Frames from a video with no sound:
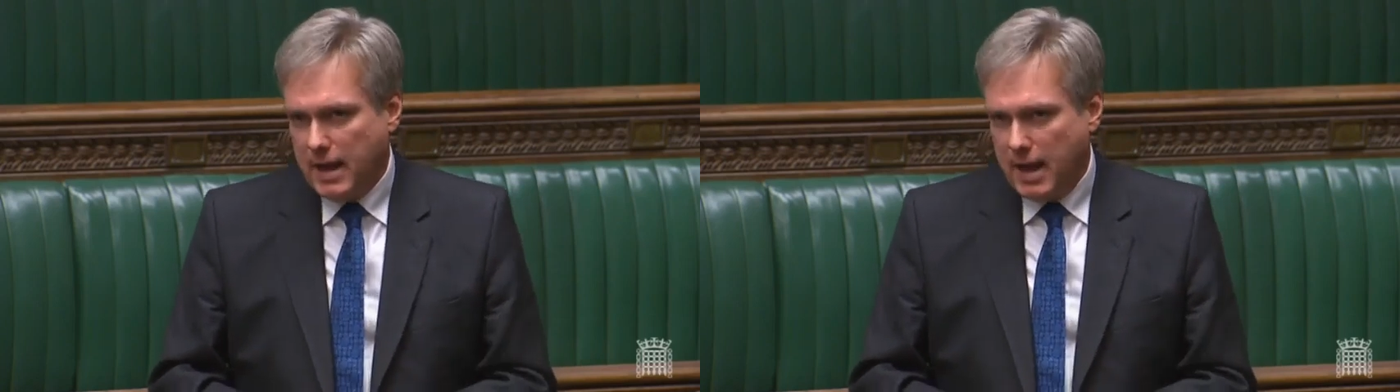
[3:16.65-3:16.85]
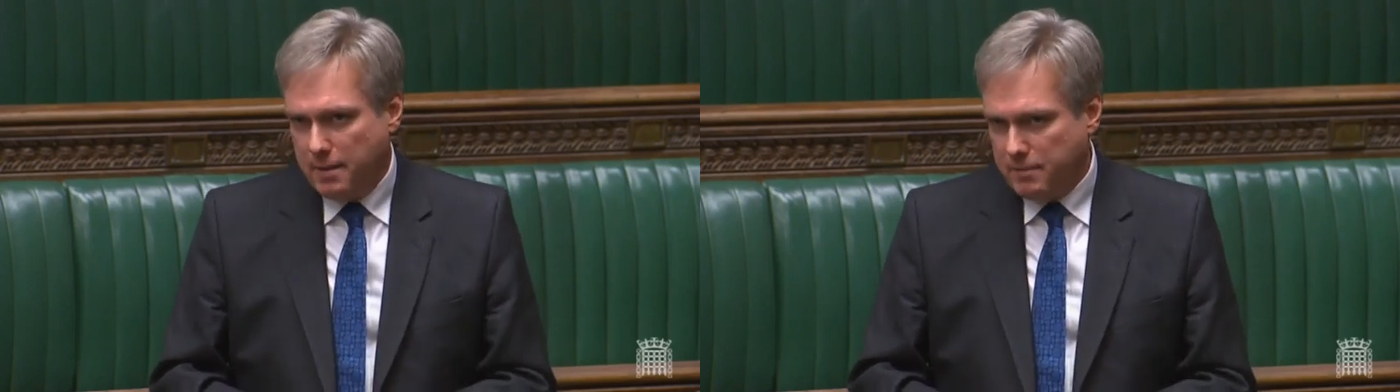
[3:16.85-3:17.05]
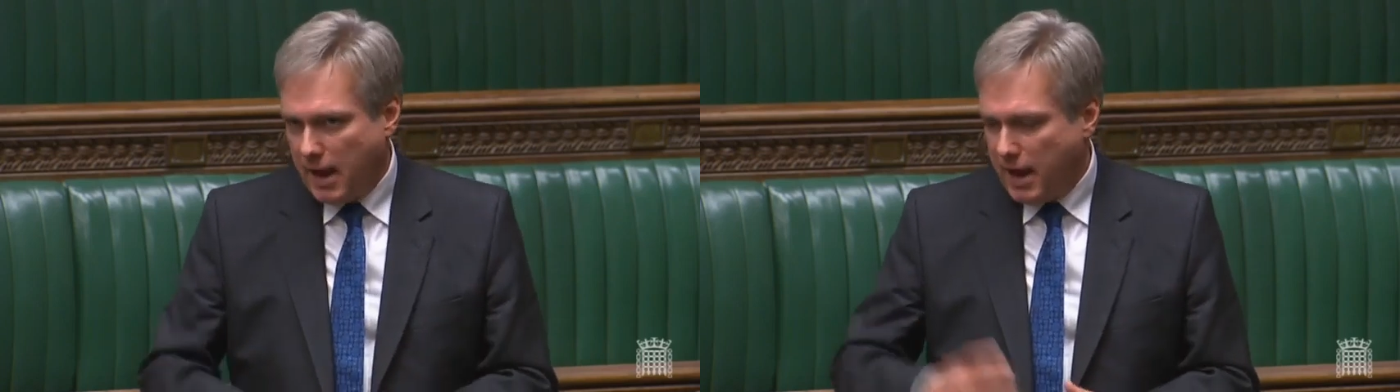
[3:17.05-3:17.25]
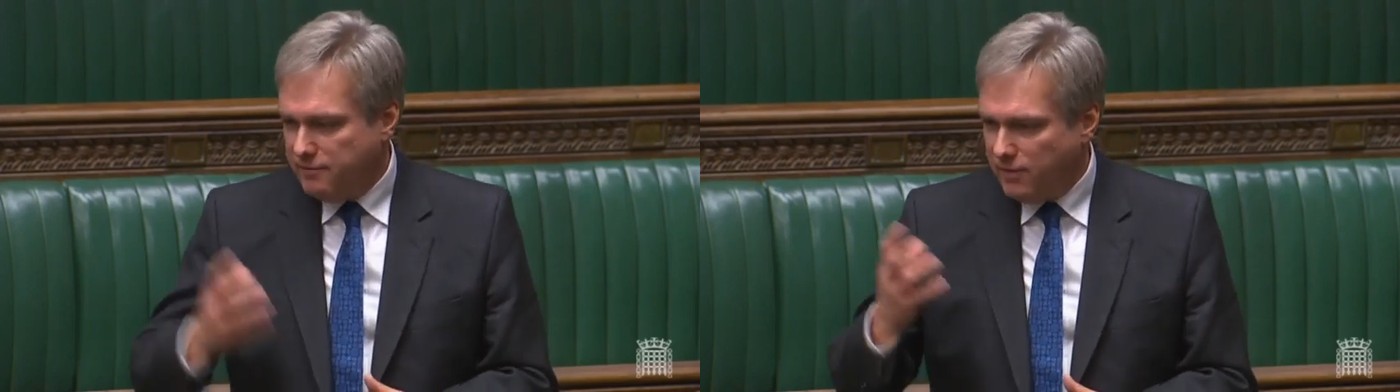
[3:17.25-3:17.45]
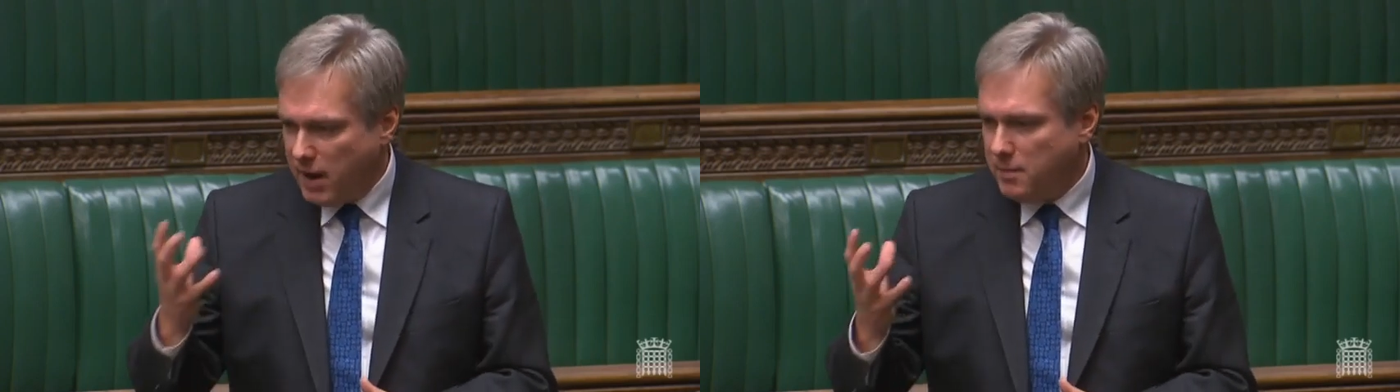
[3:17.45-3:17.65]
I
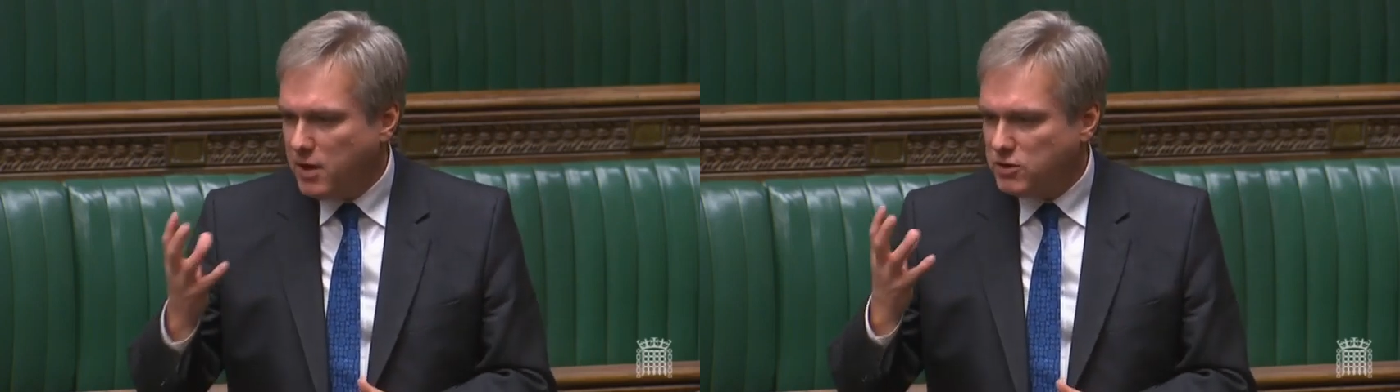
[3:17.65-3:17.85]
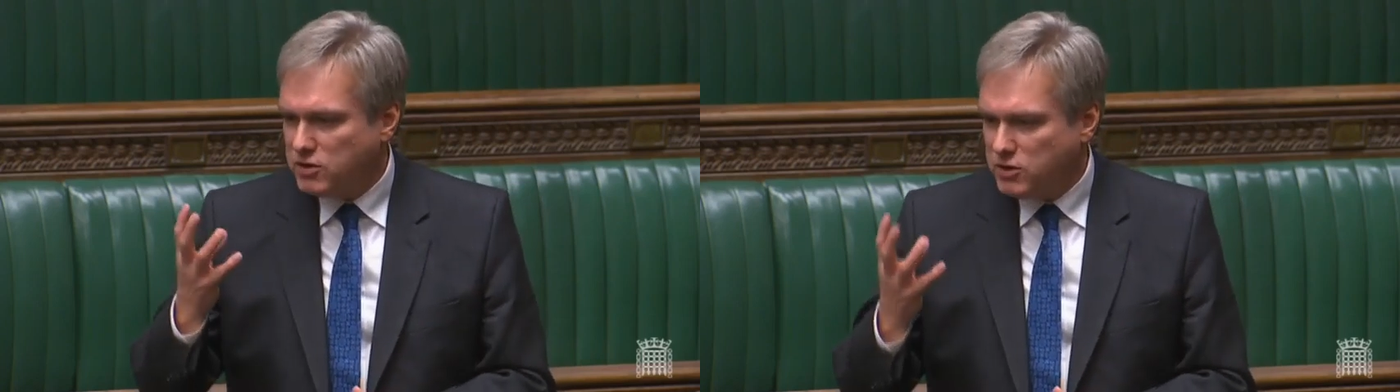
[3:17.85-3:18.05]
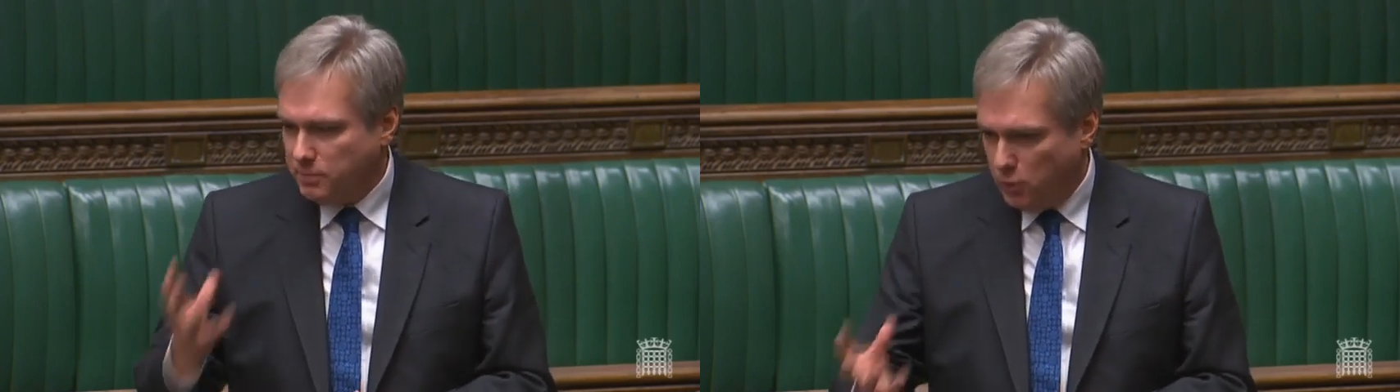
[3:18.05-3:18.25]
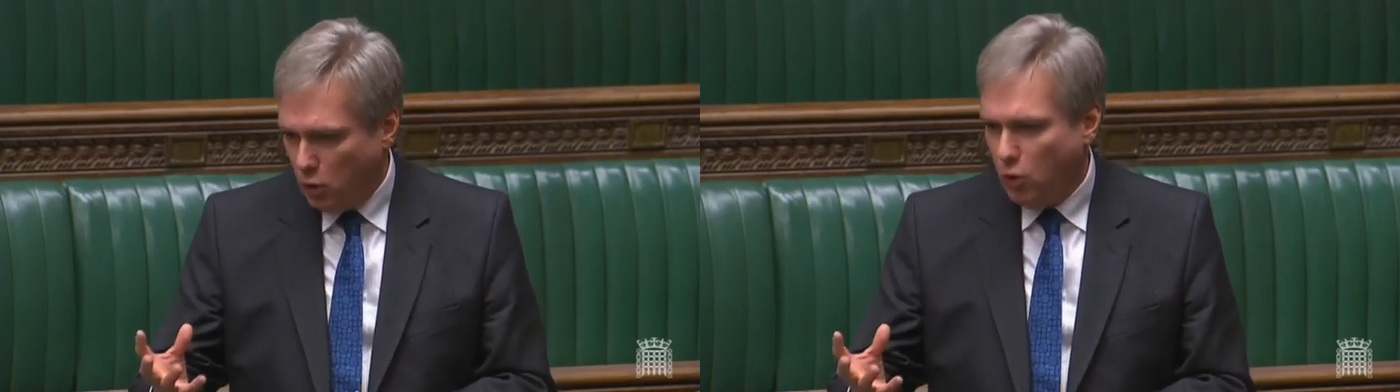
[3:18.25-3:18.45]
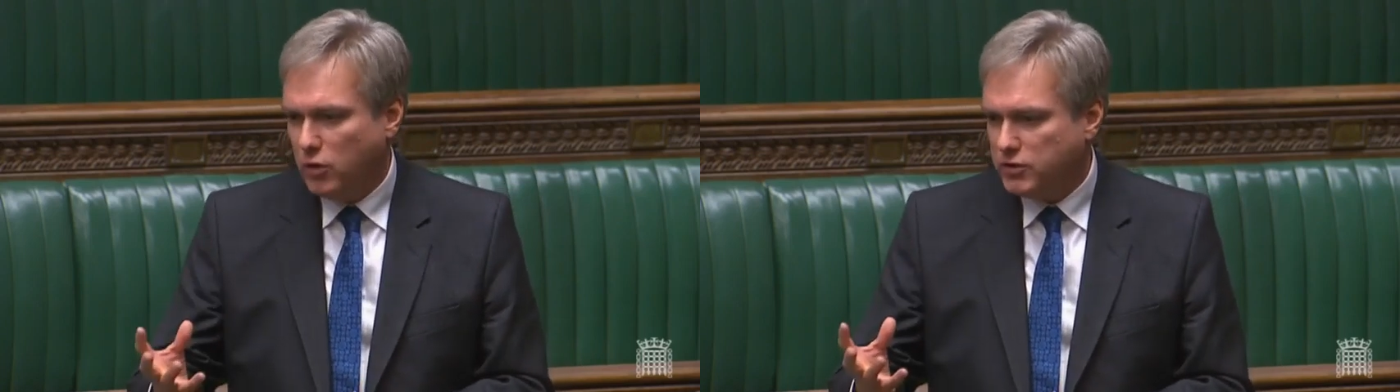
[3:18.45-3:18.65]
very much
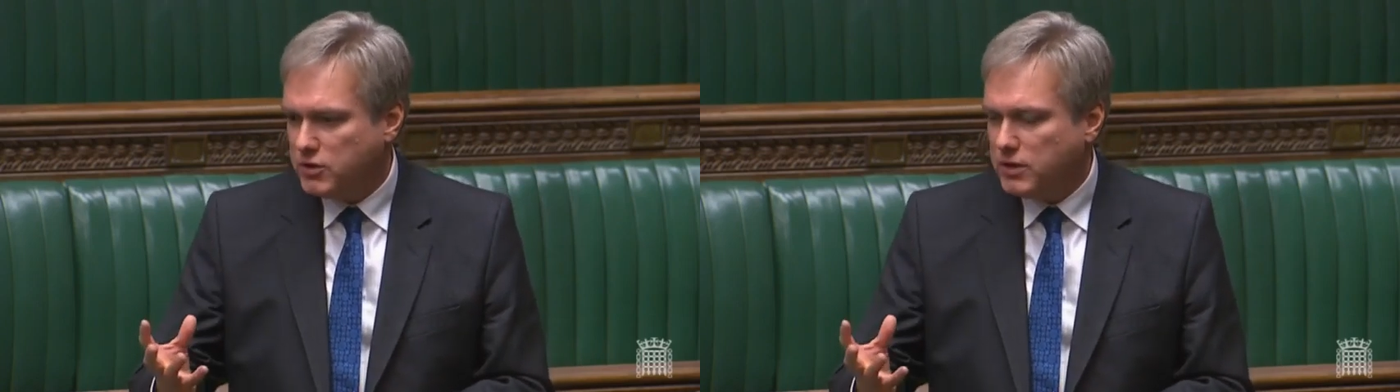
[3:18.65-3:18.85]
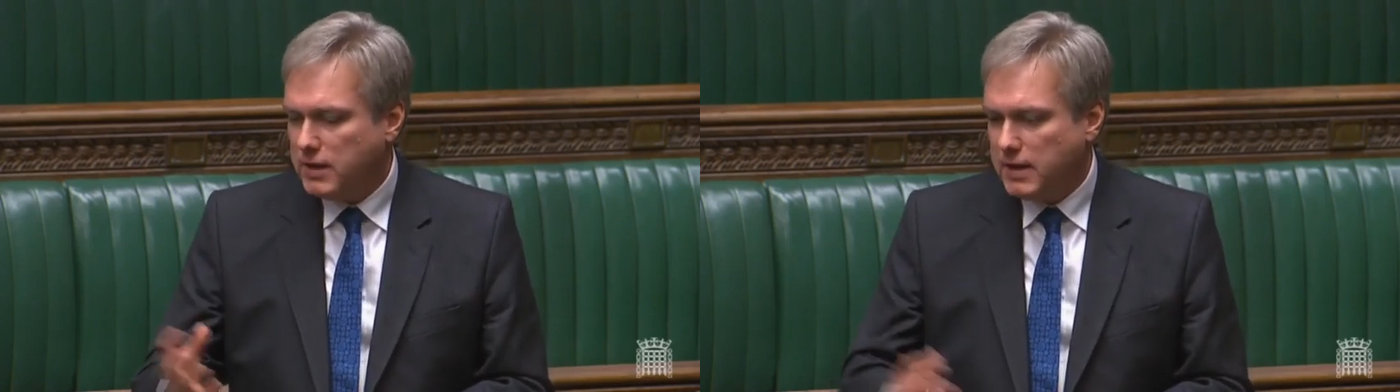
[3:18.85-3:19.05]
support